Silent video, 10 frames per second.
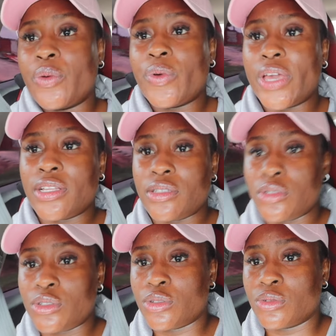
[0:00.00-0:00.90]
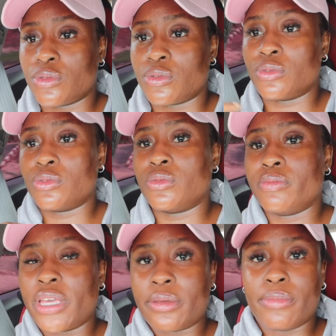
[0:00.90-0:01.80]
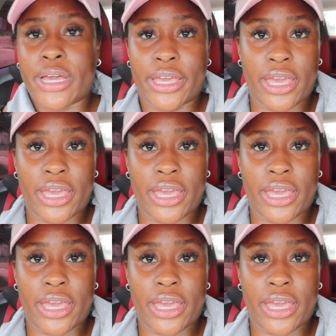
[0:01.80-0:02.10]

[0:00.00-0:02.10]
way to make my